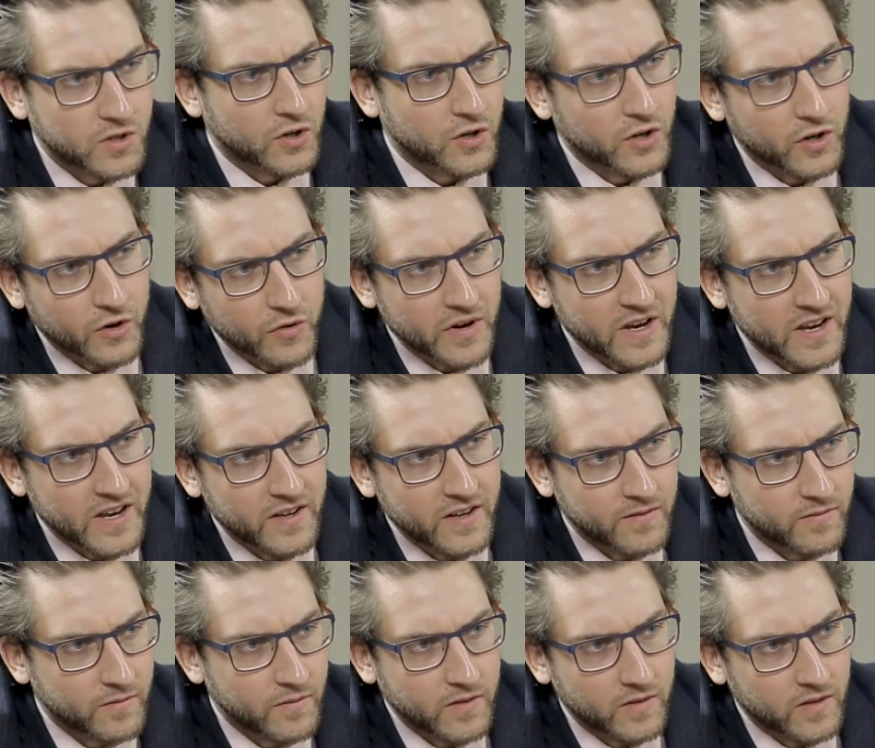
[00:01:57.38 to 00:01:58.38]
her degree
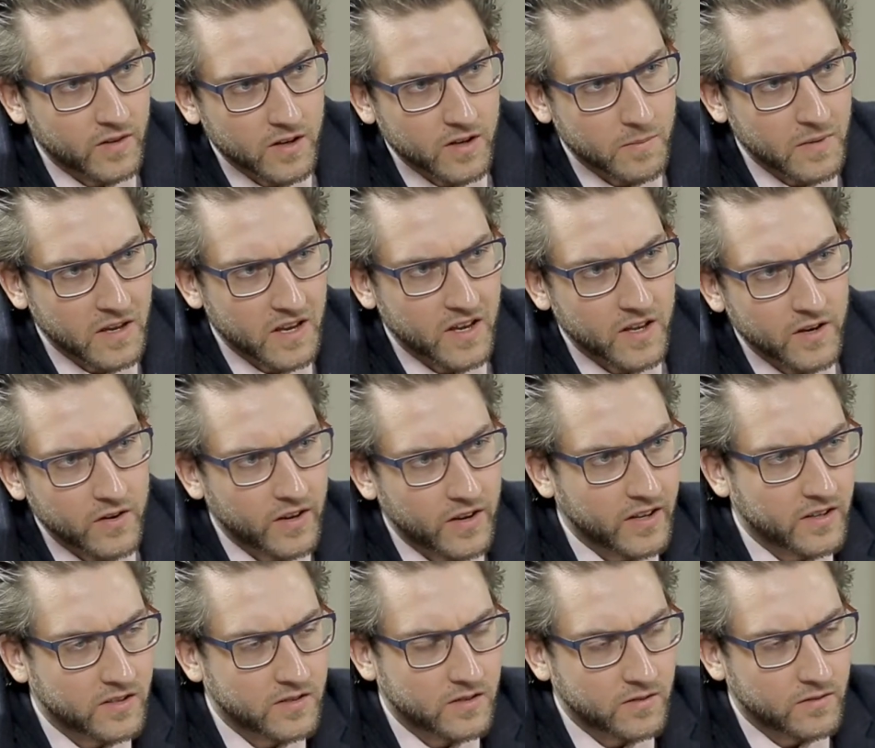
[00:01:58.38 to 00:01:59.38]
going to be in? I
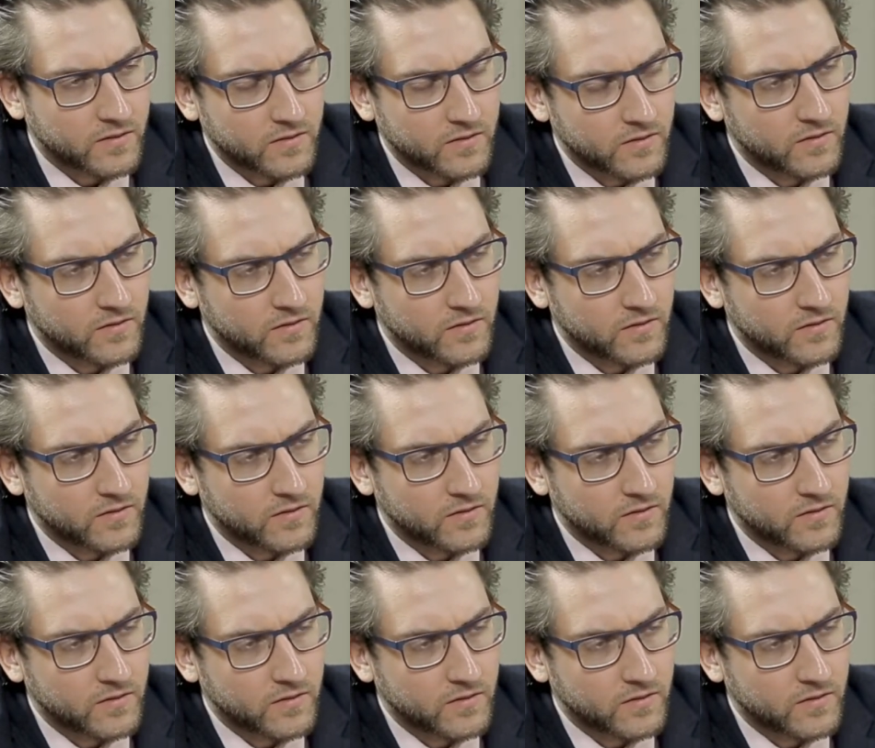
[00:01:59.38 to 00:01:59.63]
guess. It...